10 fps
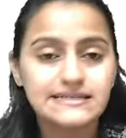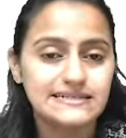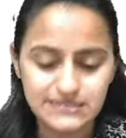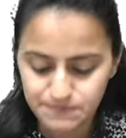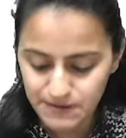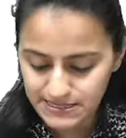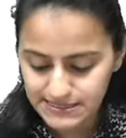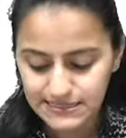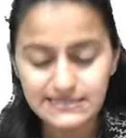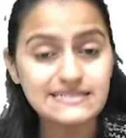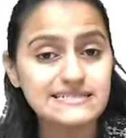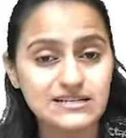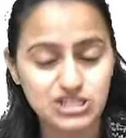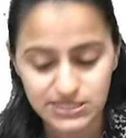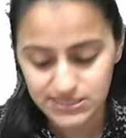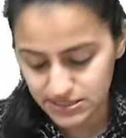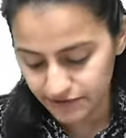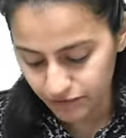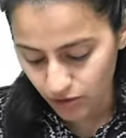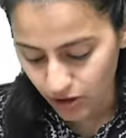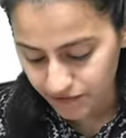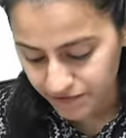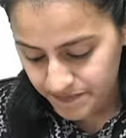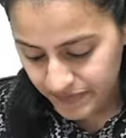is basically suggestive of